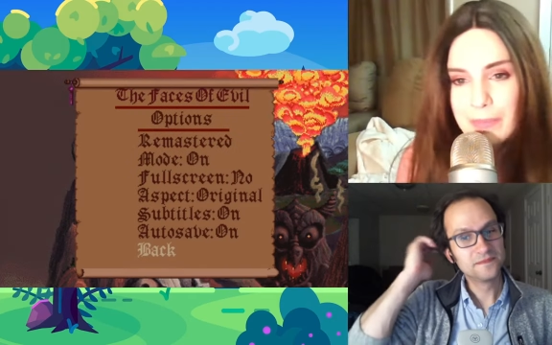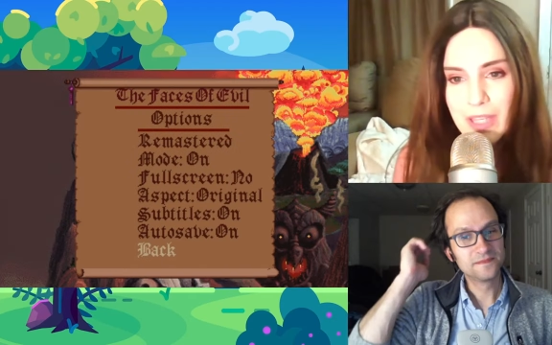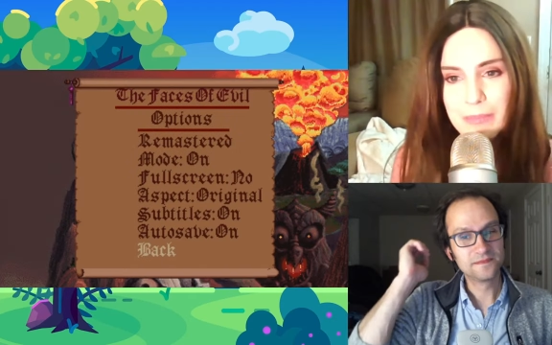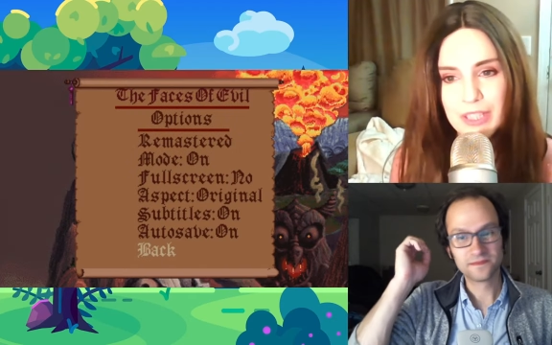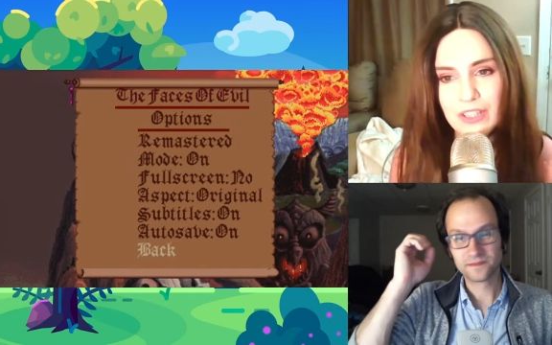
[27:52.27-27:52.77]

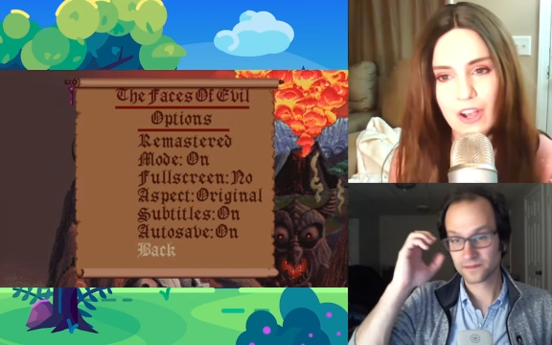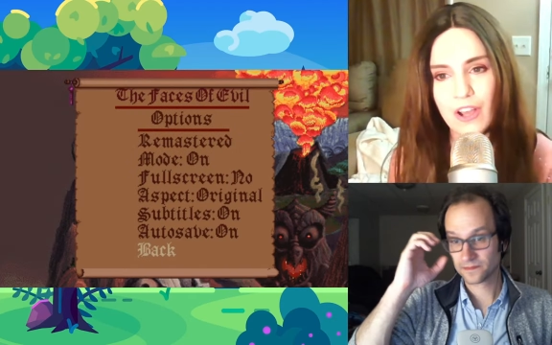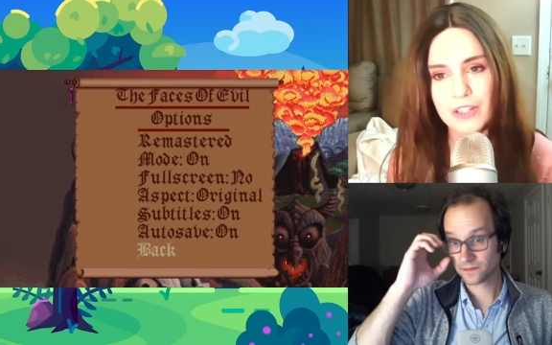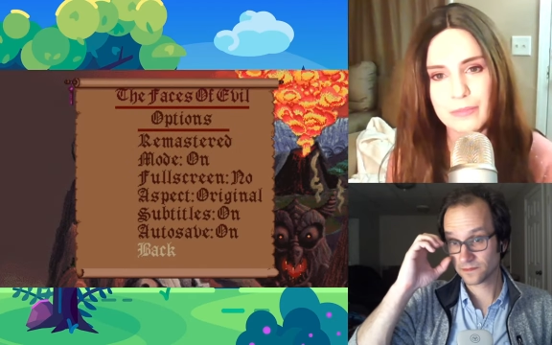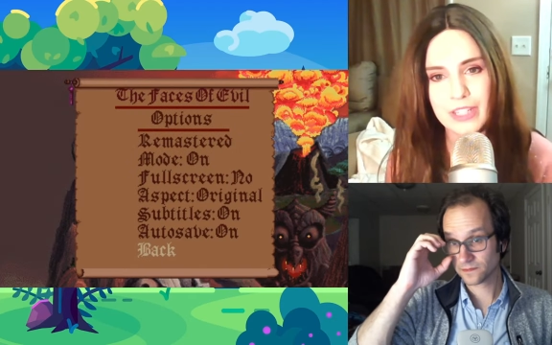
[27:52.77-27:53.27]
Speaker 1: mom gave me
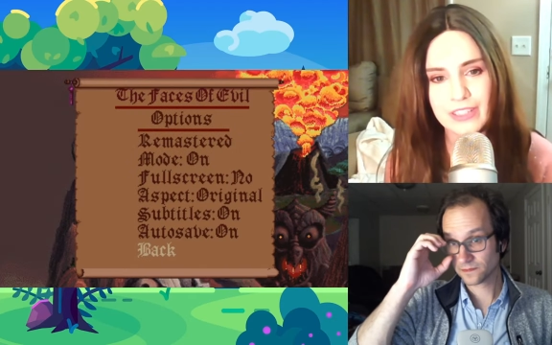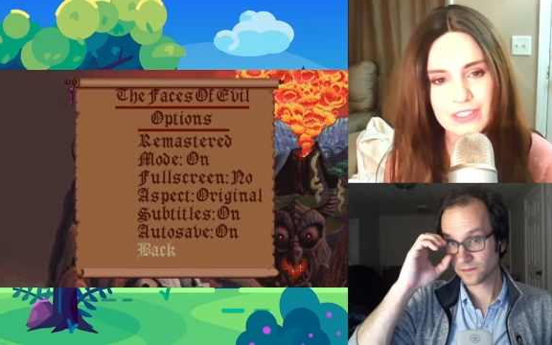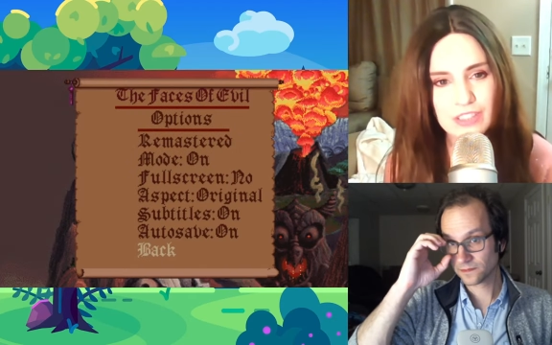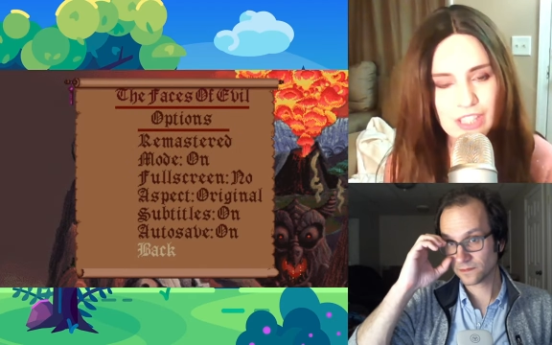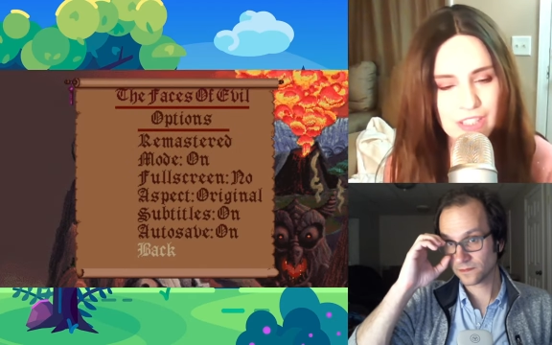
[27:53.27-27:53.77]
an
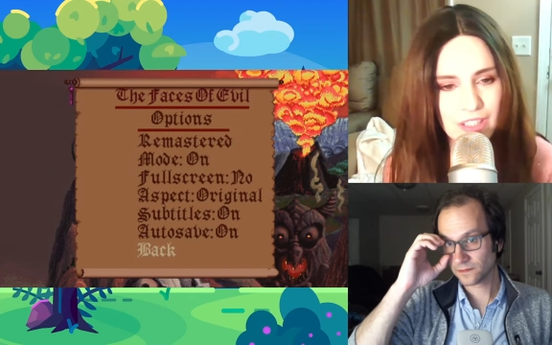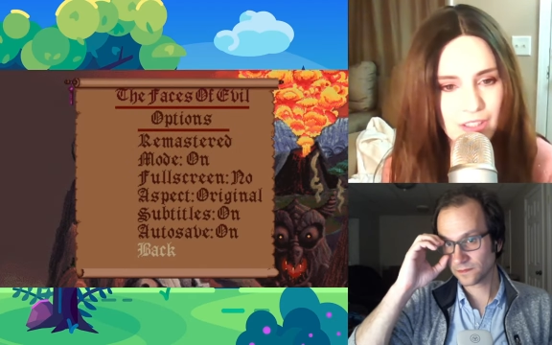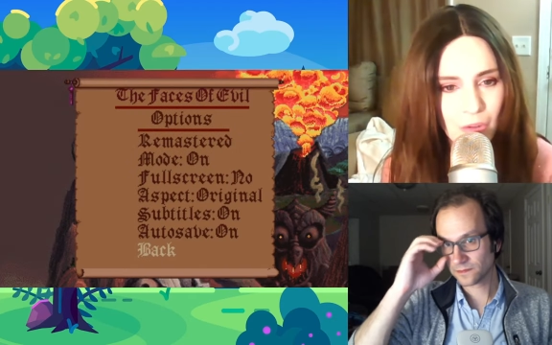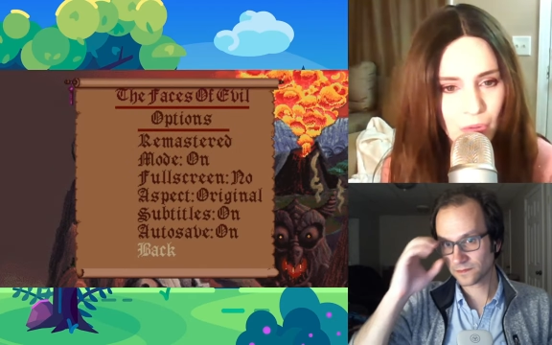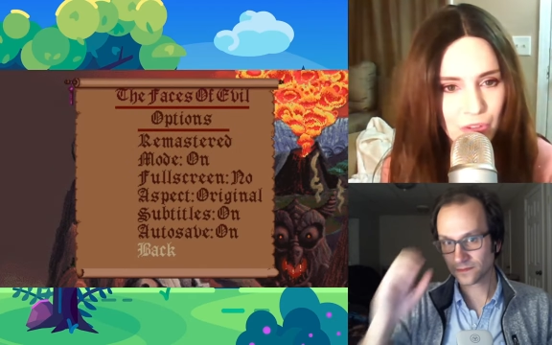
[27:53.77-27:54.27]
ottoman. She had
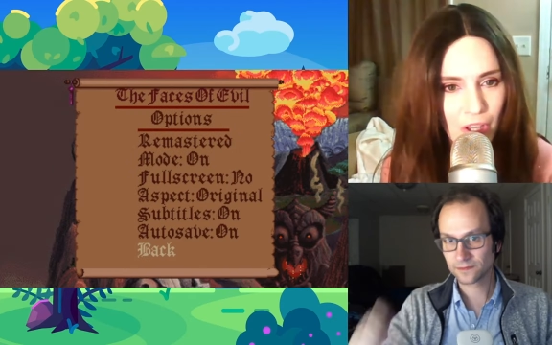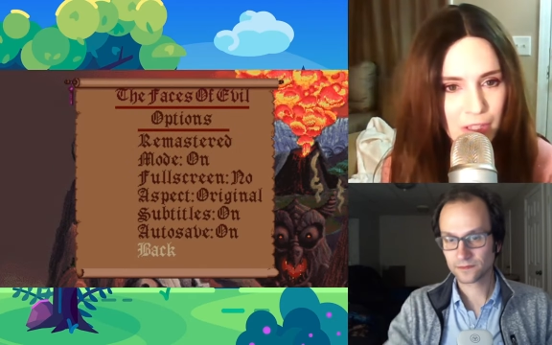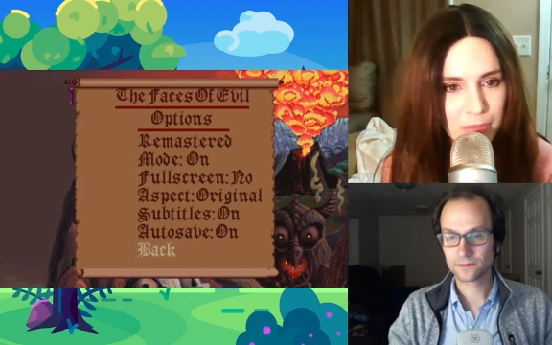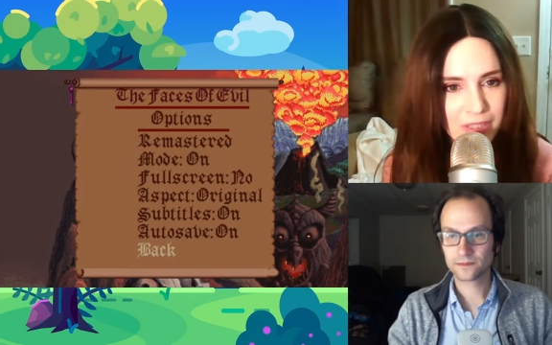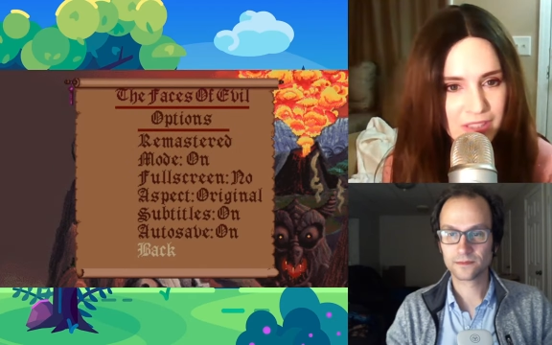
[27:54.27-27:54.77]
an old
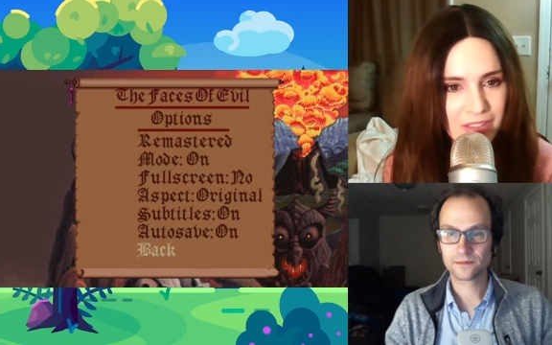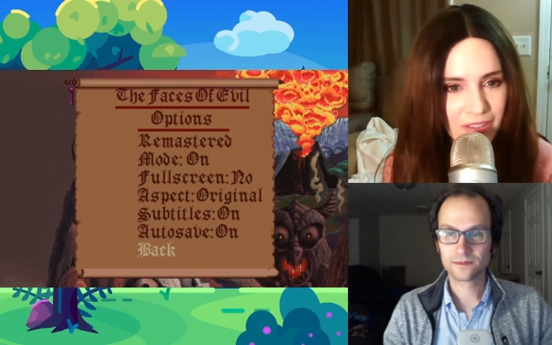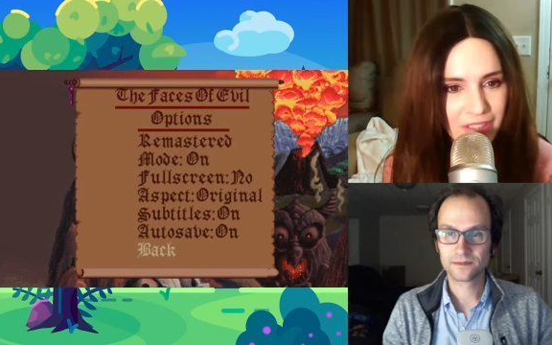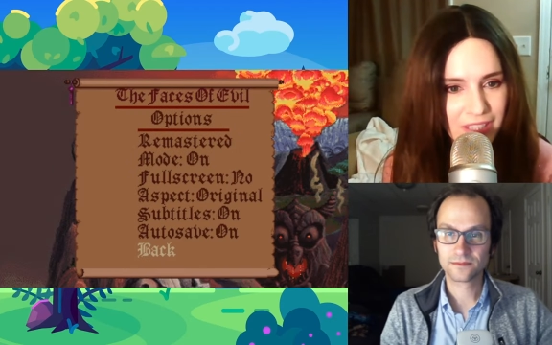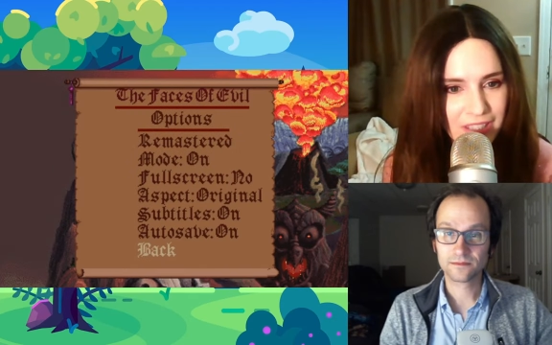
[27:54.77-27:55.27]

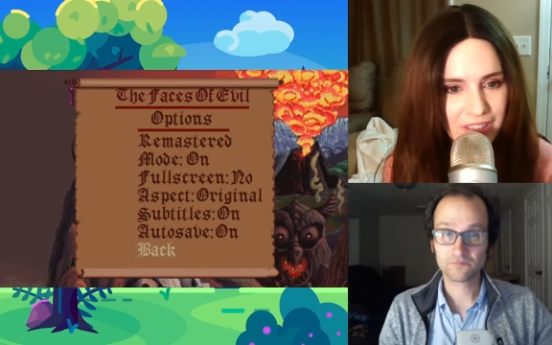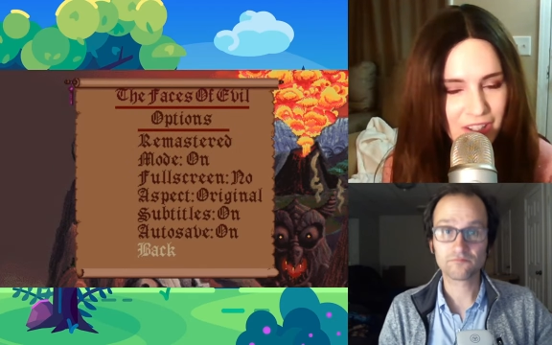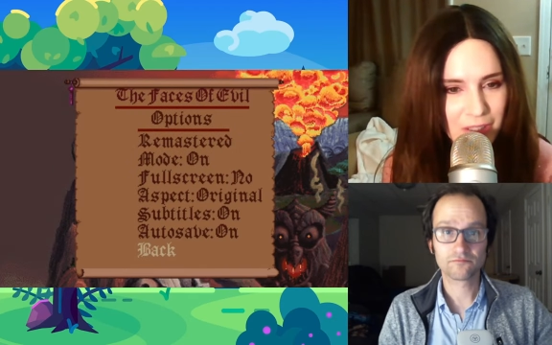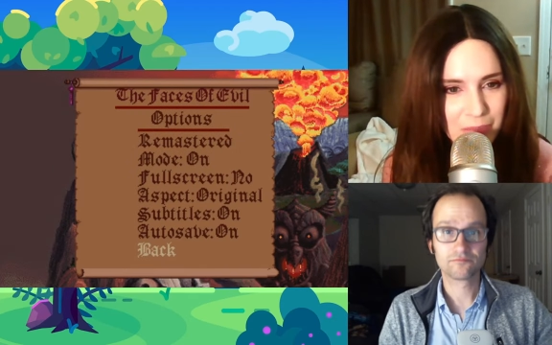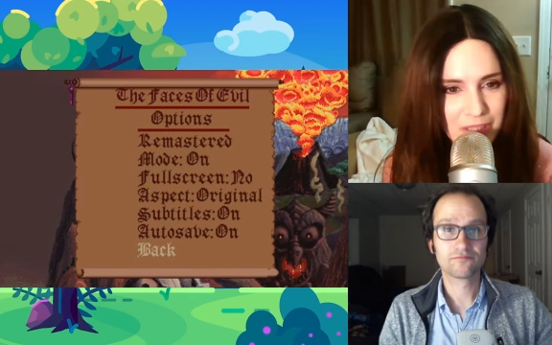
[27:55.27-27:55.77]
ottoman. So
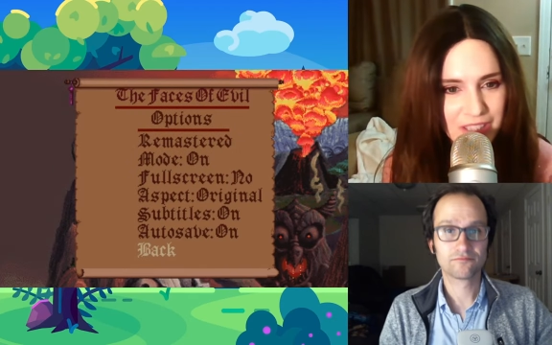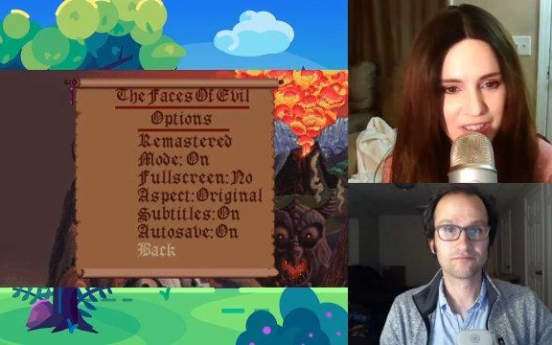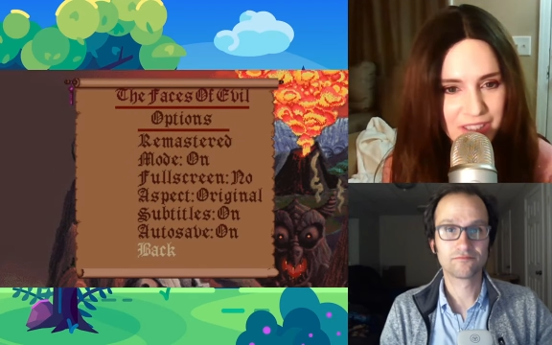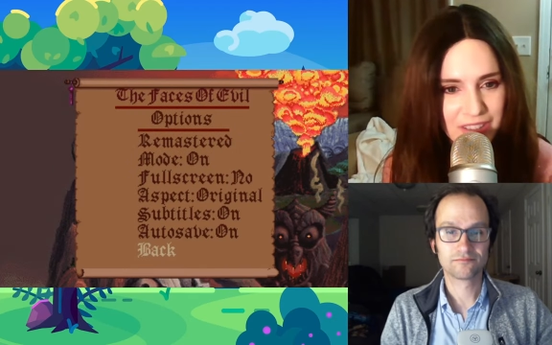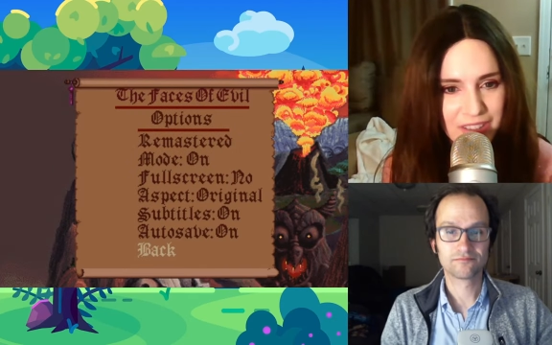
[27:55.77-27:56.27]
got an mm-hmm. ottoman
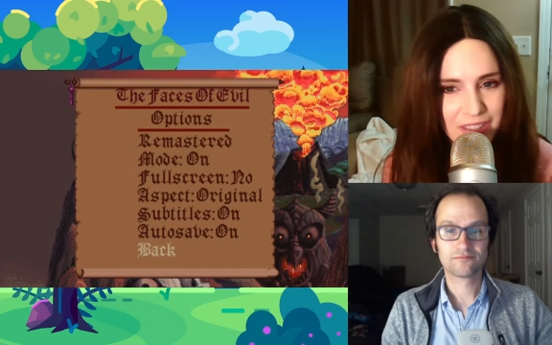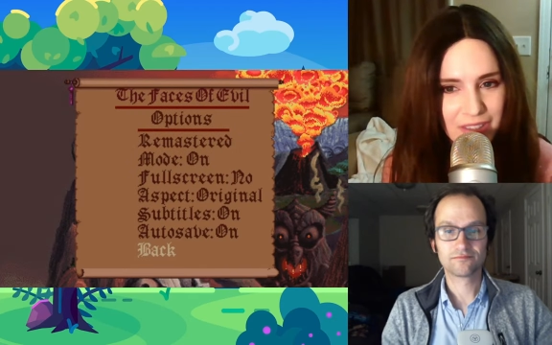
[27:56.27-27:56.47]
here.